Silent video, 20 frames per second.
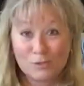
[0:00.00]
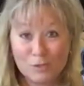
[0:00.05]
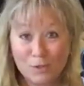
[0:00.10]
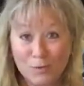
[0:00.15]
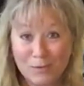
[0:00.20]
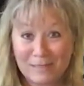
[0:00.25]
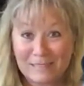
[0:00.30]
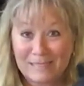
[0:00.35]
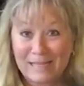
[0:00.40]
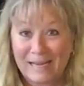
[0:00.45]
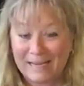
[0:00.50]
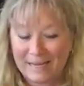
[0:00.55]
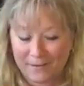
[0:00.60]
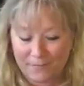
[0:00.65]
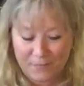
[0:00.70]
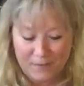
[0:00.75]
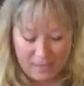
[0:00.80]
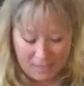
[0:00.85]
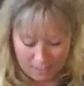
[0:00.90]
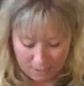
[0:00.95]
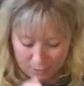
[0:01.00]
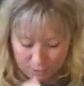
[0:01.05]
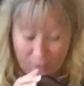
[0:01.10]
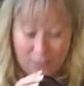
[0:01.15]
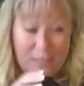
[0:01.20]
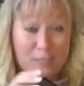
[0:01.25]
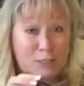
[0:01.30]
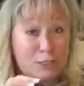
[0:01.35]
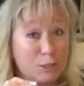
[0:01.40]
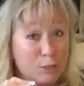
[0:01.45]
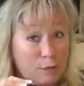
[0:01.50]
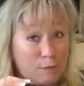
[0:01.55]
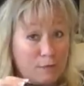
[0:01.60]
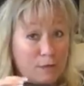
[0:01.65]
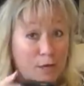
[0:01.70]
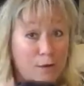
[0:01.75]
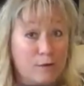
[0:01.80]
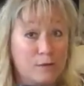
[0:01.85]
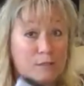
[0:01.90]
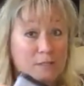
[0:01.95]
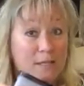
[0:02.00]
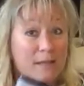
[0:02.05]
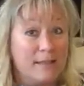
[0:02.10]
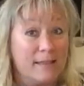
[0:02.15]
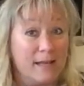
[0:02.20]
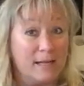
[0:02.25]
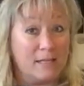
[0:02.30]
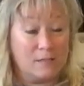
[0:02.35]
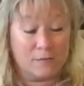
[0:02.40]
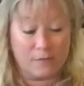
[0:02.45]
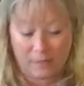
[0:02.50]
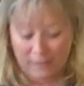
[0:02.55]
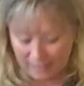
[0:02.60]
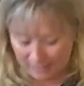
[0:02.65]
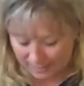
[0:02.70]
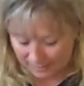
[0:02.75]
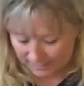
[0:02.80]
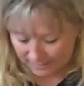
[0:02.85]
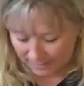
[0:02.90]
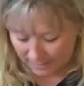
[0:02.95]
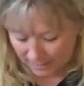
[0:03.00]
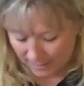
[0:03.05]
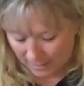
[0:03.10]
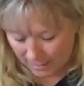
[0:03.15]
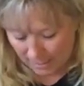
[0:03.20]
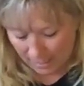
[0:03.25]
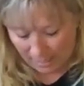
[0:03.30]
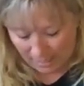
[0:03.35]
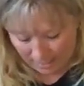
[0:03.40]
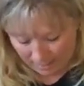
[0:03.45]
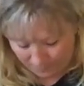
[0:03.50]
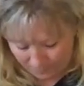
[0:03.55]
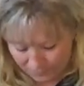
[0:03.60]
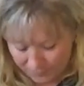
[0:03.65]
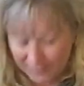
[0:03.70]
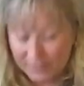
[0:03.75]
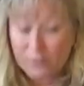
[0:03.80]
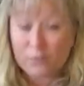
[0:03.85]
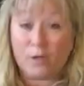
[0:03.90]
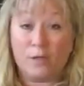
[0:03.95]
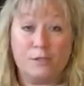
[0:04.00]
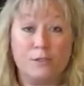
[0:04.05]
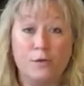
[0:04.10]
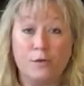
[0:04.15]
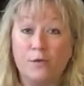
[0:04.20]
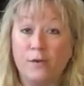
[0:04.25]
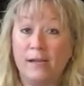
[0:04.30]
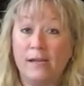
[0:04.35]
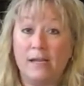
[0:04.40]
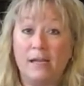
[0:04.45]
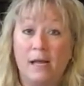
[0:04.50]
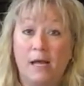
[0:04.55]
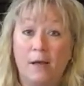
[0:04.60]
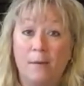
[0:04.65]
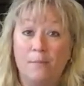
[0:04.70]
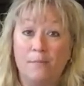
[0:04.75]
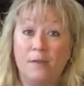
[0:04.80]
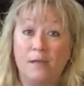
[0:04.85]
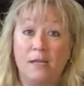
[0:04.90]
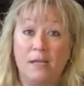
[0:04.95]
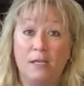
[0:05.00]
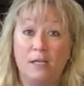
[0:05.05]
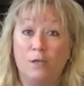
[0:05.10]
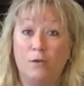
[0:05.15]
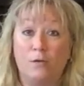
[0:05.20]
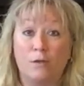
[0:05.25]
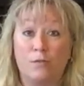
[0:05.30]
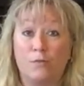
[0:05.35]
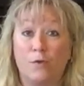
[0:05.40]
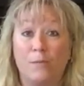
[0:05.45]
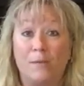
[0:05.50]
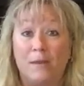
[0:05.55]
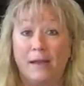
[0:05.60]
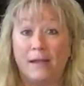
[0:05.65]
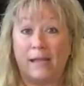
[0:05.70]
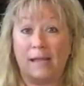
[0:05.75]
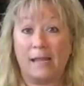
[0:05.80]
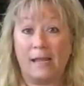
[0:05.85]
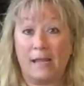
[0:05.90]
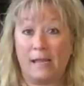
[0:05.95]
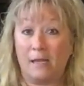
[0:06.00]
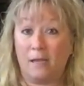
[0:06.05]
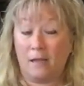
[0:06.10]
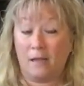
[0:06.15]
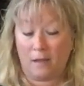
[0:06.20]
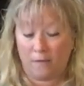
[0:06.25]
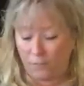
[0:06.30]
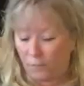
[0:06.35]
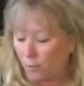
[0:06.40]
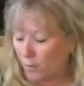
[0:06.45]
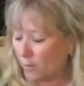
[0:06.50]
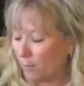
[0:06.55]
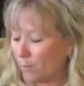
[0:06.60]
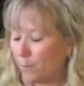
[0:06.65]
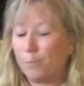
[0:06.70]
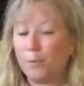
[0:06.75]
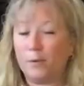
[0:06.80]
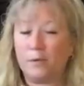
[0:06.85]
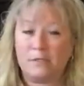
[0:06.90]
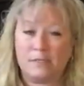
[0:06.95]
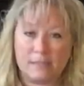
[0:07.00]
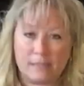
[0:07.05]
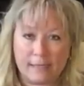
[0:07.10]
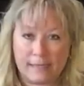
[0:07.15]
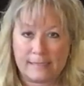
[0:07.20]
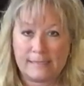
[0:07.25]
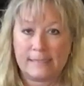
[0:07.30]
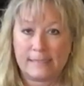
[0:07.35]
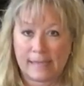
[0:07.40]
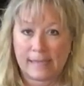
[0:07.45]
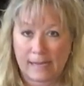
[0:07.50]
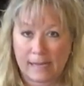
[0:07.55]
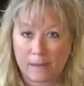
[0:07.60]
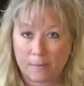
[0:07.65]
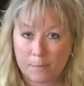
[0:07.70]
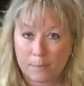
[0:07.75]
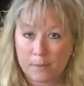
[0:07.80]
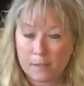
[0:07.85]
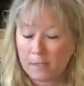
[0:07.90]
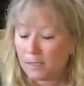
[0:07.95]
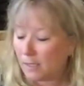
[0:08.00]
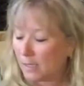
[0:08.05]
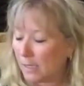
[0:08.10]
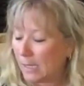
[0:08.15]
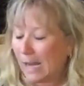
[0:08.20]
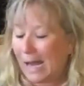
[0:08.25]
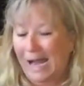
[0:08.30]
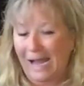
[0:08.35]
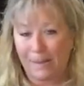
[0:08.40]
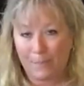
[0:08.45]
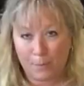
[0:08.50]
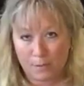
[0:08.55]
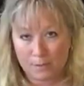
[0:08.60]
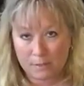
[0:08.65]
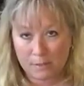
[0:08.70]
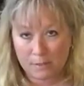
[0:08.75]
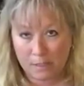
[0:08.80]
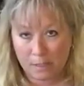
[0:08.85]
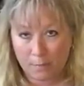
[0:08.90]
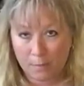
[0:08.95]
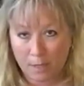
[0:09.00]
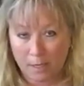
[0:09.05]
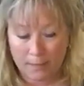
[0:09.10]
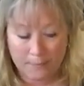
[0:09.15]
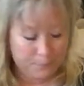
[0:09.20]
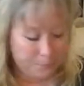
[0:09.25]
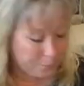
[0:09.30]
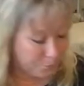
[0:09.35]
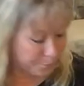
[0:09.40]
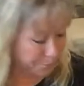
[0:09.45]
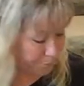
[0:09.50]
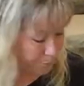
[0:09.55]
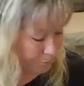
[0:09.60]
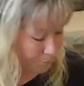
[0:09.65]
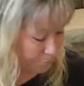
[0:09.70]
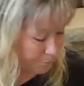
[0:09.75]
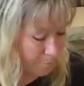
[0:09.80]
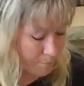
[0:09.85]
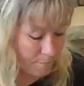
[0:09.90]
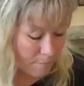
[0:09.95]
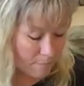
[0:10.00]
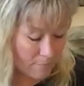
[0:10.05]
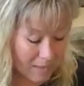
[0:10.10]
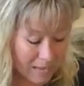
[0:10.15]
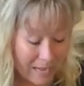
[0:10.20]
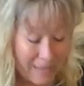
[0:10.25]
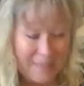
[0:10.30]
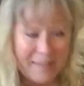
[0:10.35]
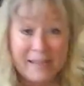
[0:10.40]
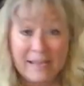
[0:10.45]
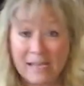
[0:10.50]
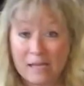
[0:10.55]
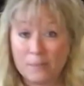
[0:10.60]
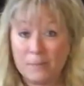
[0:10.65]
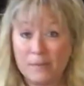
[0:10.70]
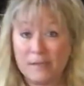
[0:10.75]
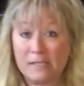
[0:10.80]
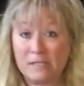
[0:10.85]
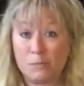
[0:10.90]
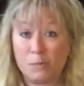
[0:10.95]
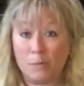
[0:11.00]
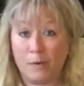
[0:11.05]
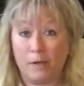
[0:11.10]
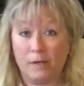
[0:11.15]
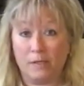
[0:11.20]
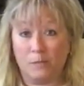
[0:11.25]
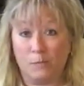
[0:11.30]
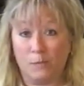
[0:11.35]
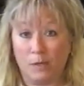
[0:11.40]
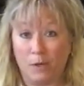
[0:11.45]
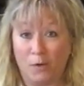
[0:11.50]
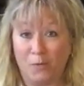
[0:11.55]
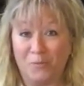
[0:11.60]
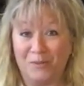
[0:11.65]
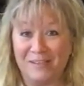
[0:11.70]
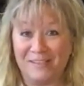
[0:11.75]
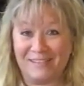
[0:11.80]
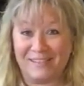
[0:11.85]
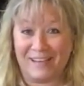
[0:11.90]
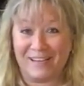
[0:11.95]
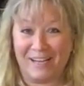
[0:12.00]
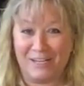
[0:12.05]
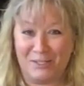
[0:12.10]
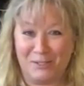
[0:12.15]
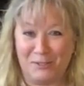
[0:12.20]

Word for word: So exciting. So you get two of those. That's really nice. Um, these are also great, um, and you could throw them in a can. And if you're a person that likes to camp, I personally am not. I think camping is preparing to be homeless, and I